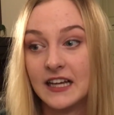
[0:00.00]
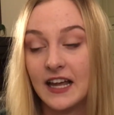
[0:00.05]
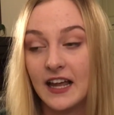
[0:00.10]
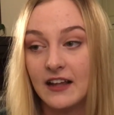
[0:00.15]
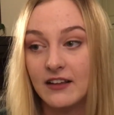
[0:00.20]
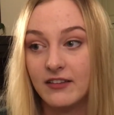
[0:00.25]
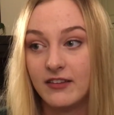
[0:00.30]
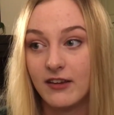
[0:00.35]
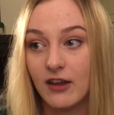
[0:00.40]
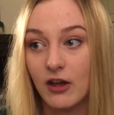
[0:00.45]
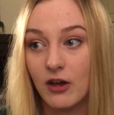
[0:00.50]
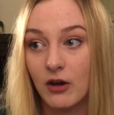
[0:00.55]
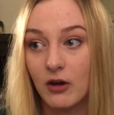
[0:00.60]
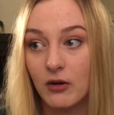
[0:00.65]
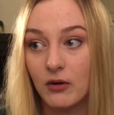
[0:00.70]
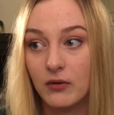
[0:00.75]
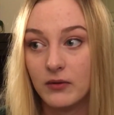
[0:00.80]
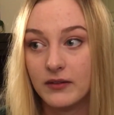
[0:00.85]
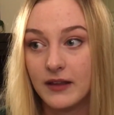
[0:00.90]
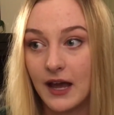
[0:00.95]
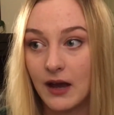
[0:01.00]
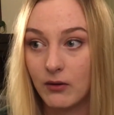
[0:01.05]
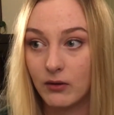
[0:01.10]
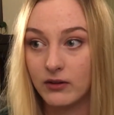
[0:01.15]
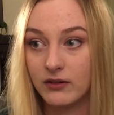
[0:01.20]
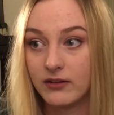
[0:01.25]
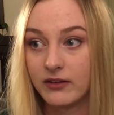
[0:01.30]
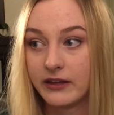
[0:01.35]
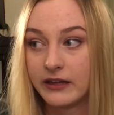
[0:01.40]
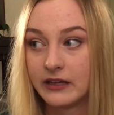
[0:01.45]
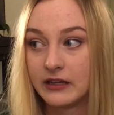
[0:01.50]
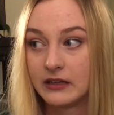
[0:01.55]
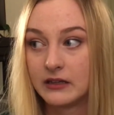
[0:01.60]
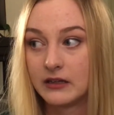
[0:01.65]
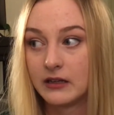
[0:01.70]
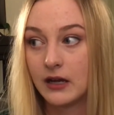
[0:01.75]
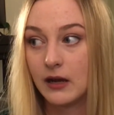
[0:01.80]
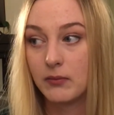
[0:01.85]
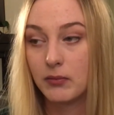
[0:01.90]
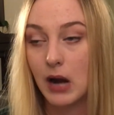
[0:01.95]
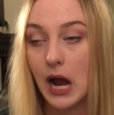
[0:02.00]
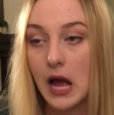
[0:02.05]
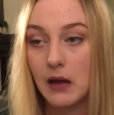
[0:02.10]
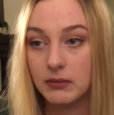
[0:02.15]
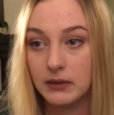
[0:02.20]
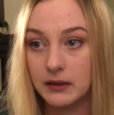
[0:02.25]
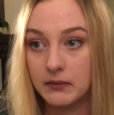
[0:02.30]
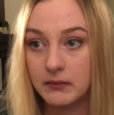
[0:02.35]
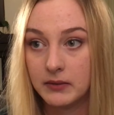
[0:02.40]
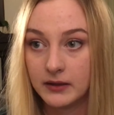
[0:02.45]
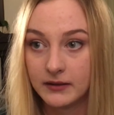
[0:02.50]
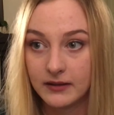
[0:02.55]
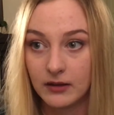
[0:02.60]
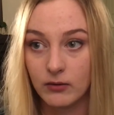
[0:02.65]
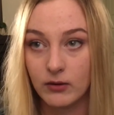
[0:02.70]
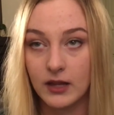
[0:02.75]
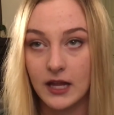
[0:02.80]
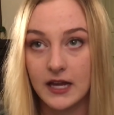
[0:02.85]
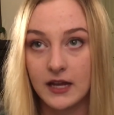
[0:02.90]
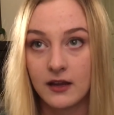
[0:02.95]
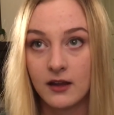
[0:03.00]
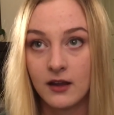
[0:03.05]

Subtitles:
And so that was a problem. There were